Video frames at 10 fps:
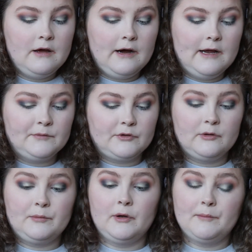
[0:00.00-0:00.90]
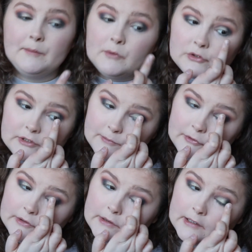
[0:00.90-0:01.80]
I'm just going to put a bit more shimmer
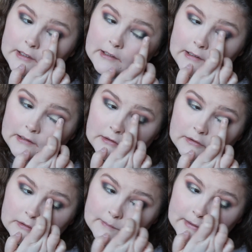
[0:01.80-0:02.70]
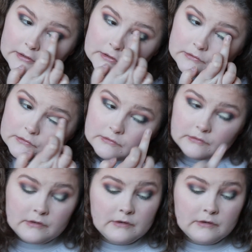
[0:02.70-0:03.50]
on there just to make sure.